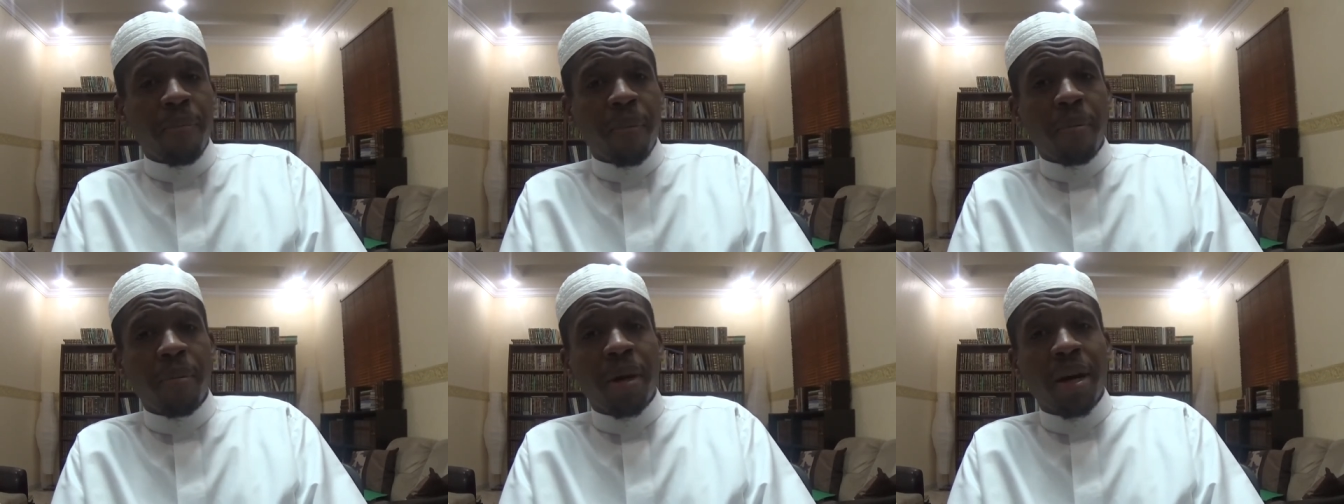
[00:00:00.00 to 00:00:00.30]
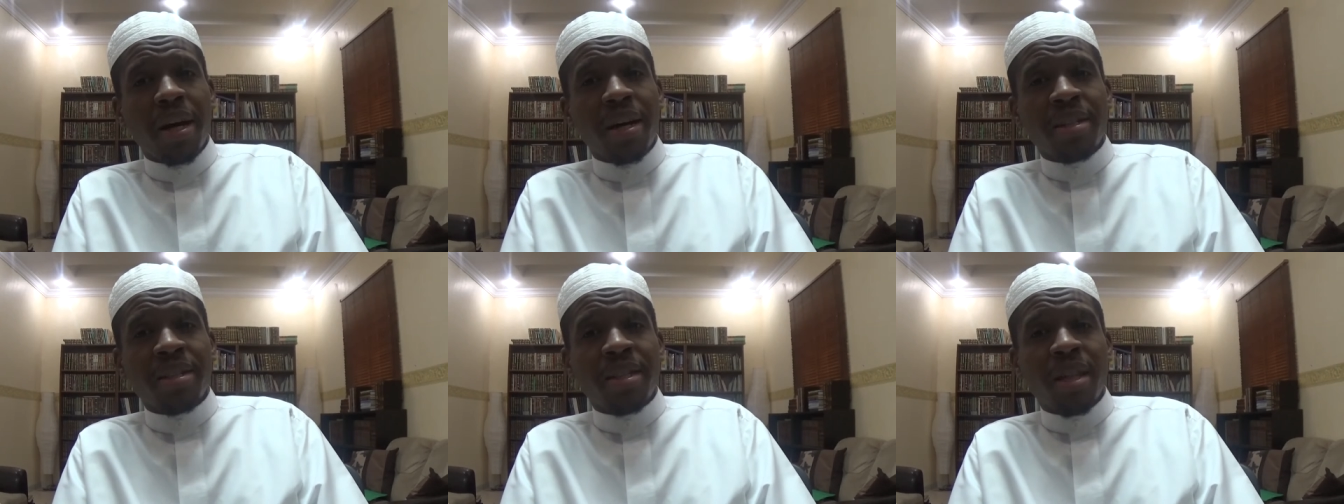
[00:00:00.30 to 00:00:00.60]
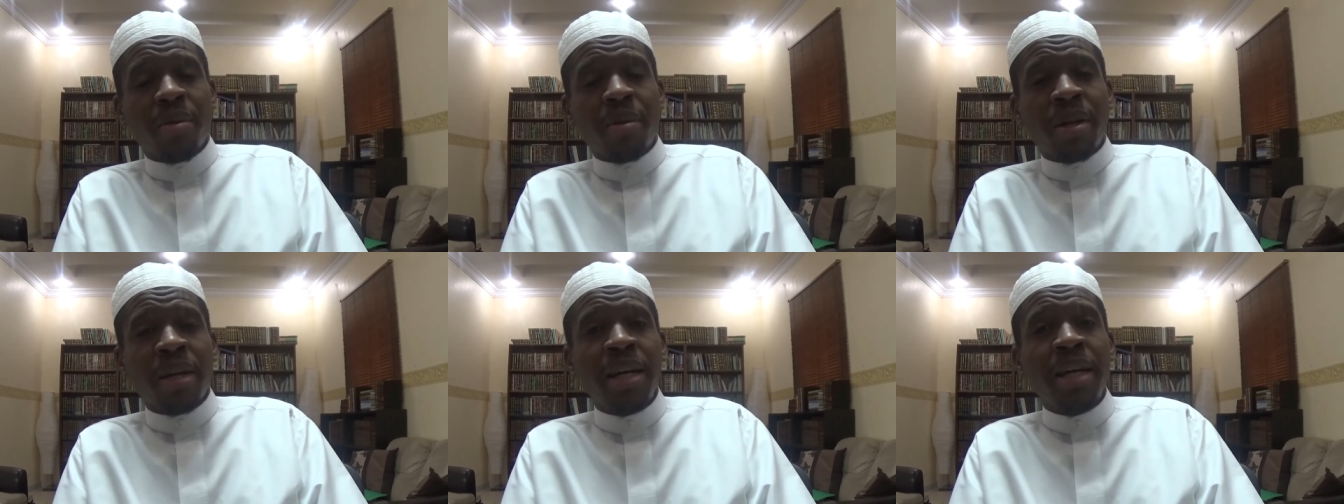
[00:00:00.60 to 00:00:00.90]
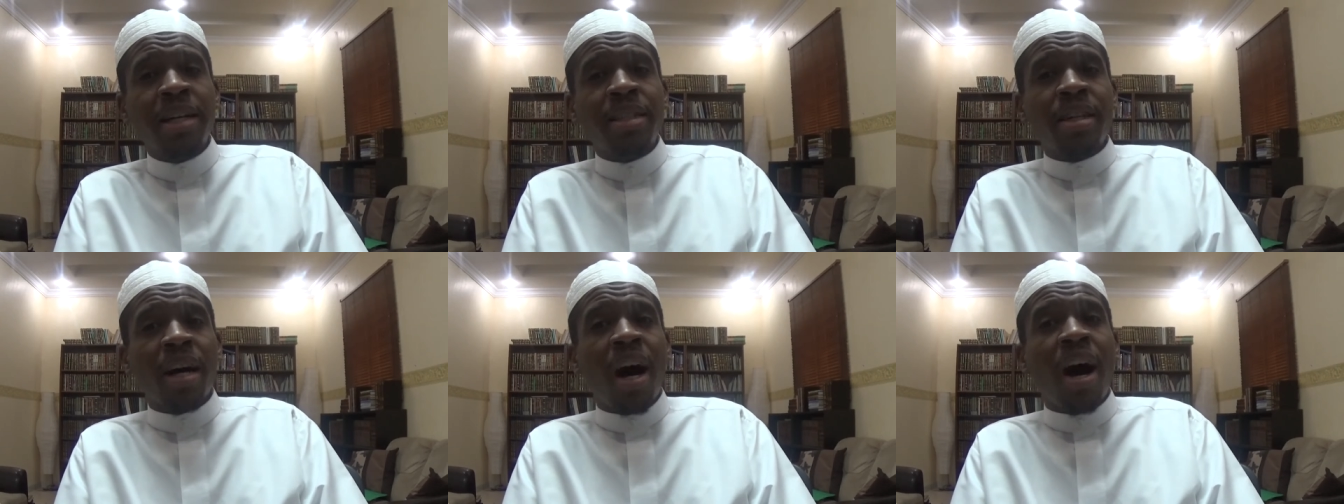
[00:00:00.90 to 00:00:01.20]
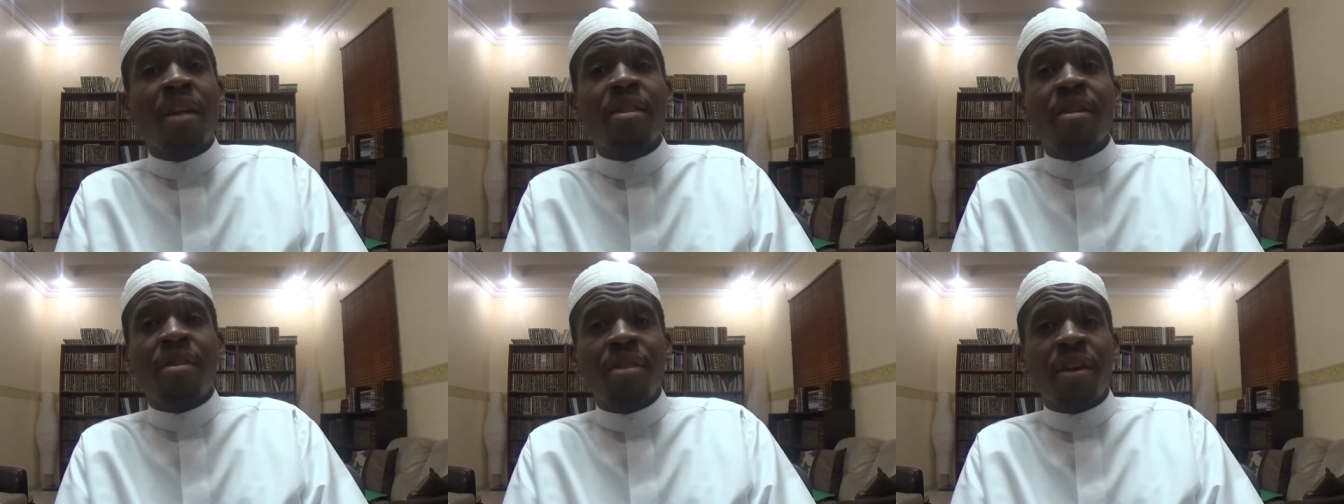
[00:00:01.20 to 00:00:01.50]
because they will lead to
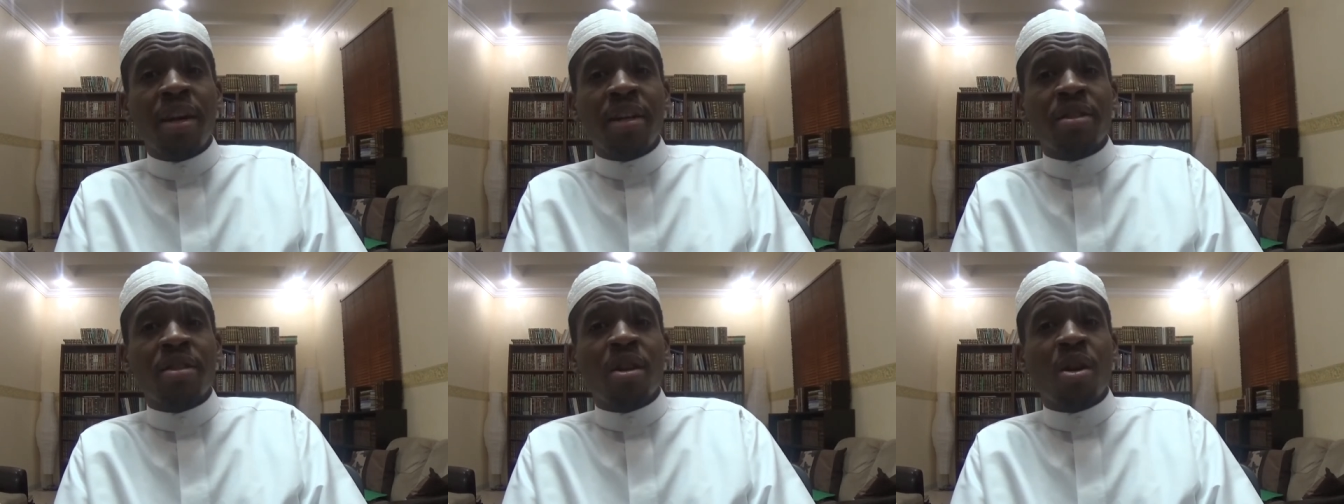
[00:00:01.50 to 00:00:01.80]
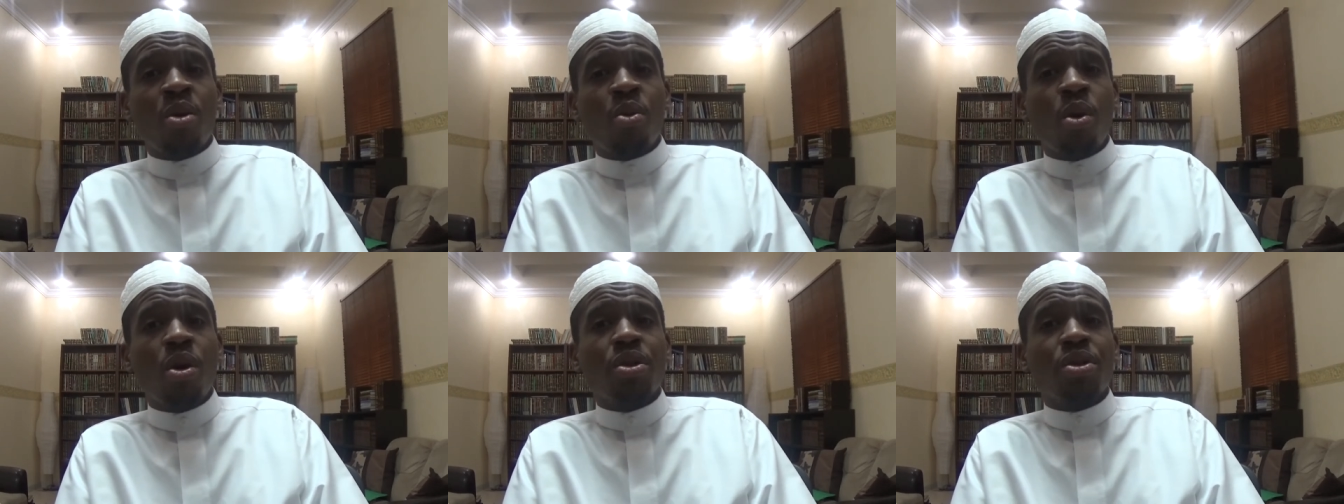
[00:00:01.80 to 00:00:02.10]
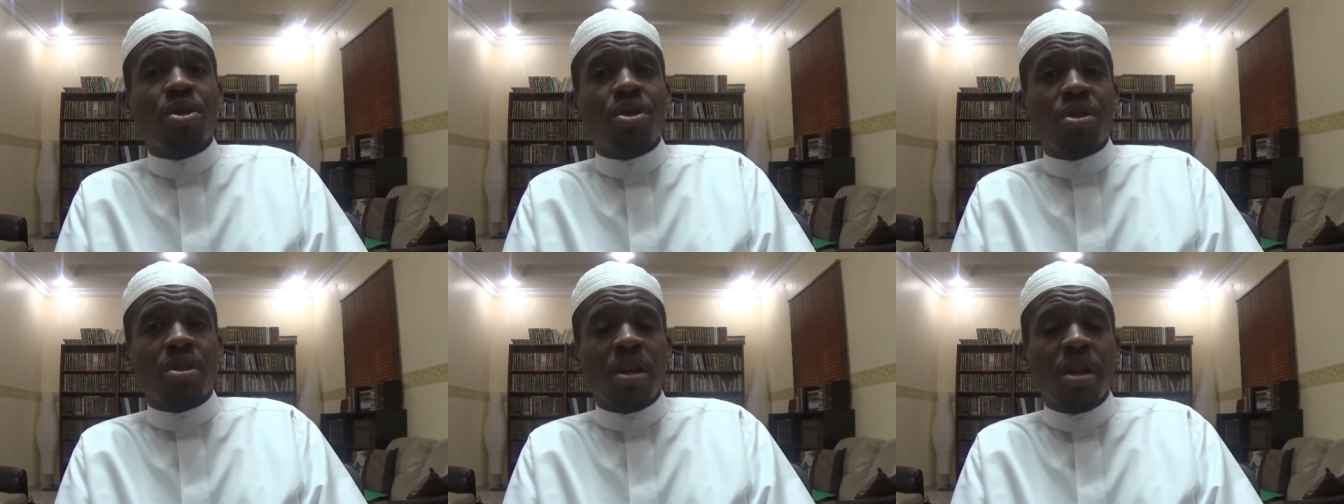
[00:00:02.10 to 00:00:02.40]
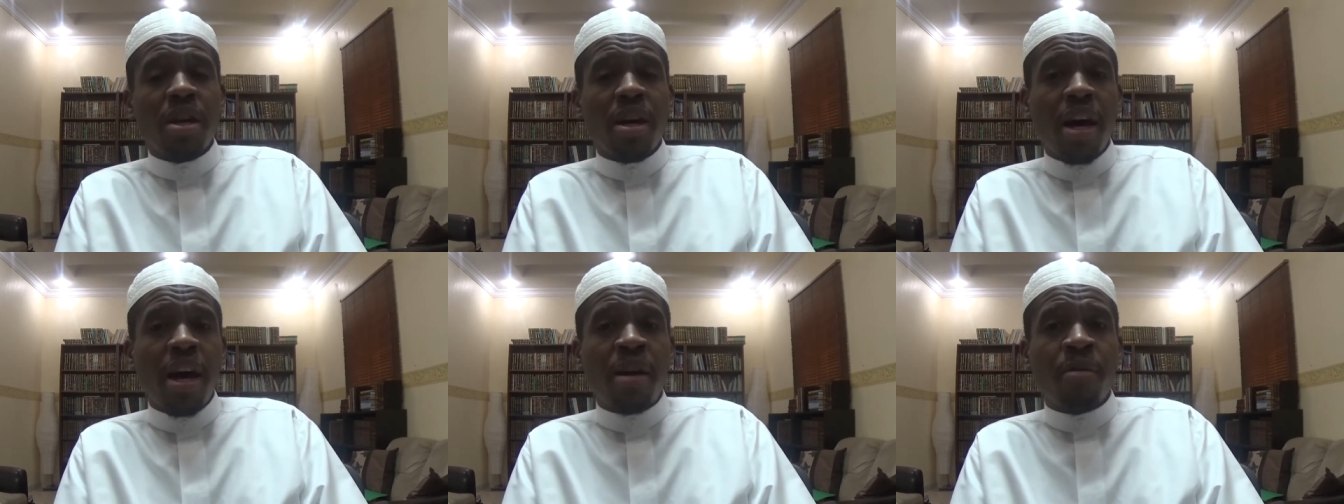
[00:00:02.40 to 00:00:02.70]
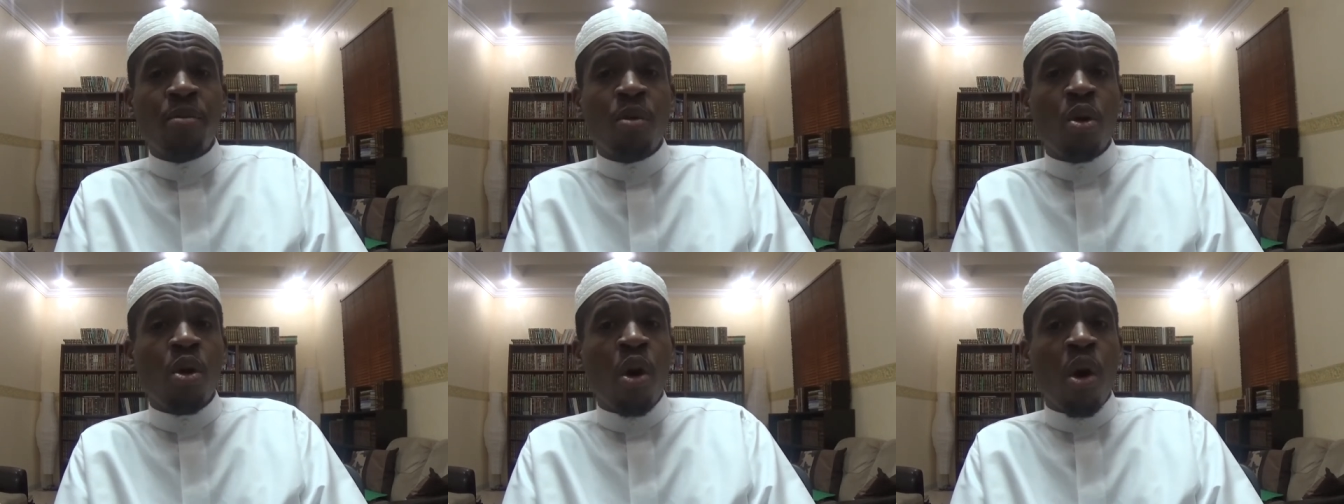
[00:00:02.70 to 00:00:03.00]
other things that are worse
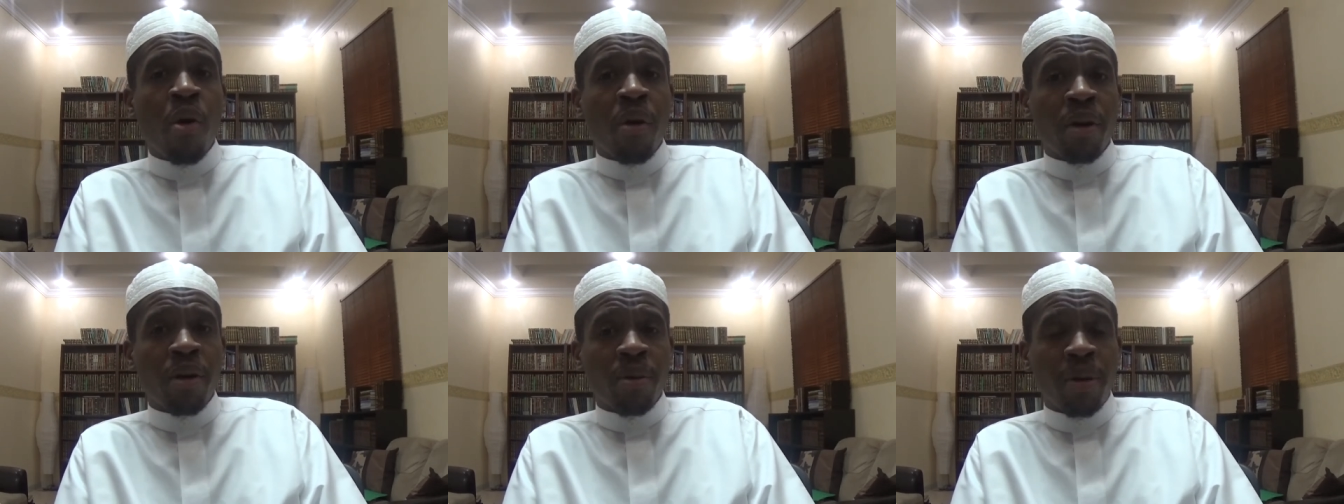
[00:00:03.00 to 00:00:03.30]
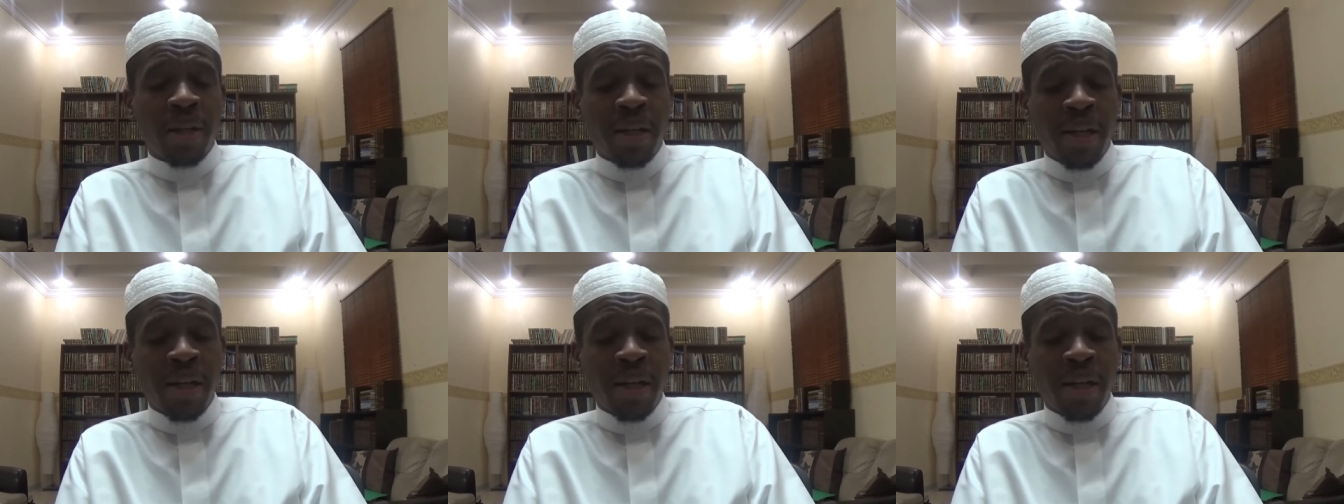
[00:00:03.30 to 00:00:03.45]
and more hard.